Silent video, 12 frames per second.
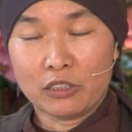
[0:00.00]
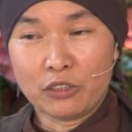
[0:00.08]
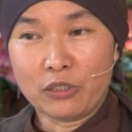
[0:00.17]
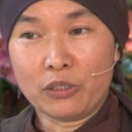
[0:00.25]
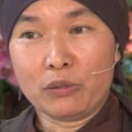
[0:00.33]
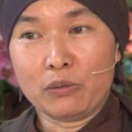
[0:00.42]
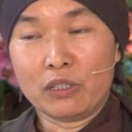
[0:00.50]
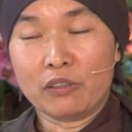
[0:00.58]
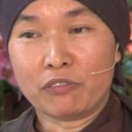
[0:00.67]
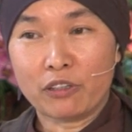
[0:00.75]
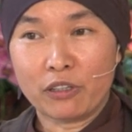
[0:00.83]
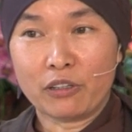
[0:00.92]
you know,
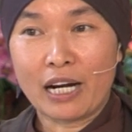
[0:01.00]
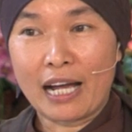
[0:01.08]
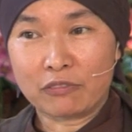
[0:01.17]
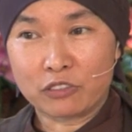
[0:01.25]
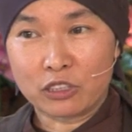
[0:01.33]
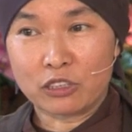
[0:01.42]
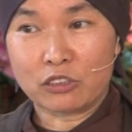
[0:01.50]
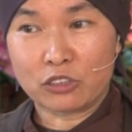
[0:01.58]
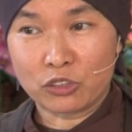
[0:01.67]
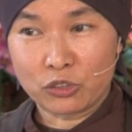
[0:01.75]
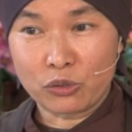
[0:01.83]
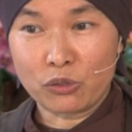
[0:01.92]
of her after the
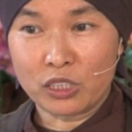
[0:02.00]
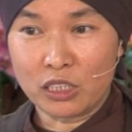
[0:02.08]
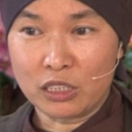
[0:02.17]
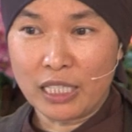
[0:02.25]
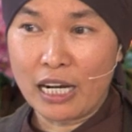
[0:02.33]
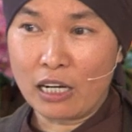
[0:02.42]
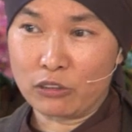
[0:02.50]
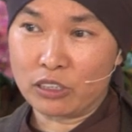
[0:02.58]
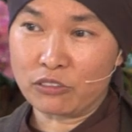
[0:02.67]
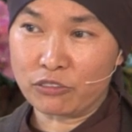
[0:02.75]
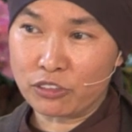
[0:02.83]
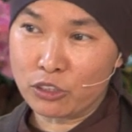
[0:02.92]
stroke, and how
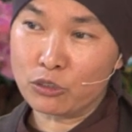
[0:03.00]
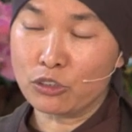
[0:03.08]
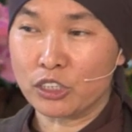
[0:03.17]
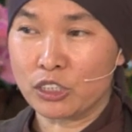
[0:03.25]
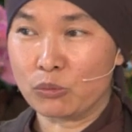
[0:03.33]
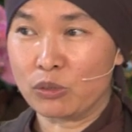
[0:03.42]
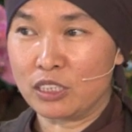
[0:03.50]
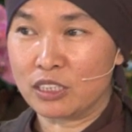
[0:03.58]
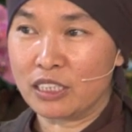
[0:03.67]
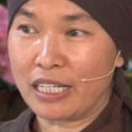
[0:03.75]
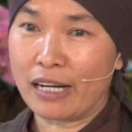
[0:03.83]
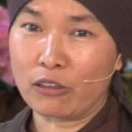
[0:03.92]
confused she
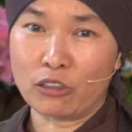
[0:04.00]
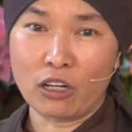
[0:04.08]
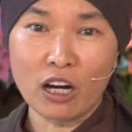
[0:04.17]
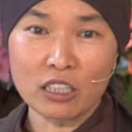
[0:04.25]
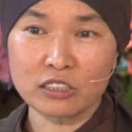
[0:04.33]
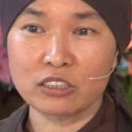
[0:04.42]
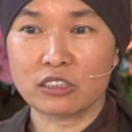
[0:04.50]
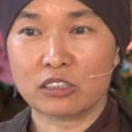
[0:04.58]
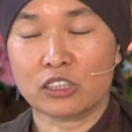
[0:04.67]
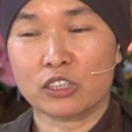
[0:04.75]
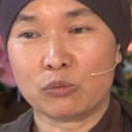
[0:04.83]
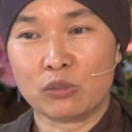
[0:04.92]
was and how lost
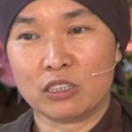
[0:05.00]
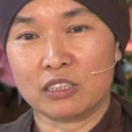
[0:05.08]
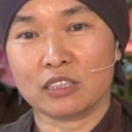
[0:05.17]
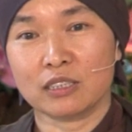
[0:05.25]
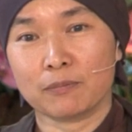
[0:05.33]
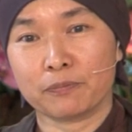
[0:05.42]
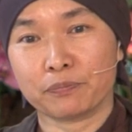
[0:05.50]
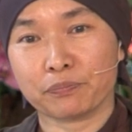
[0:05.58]
she was.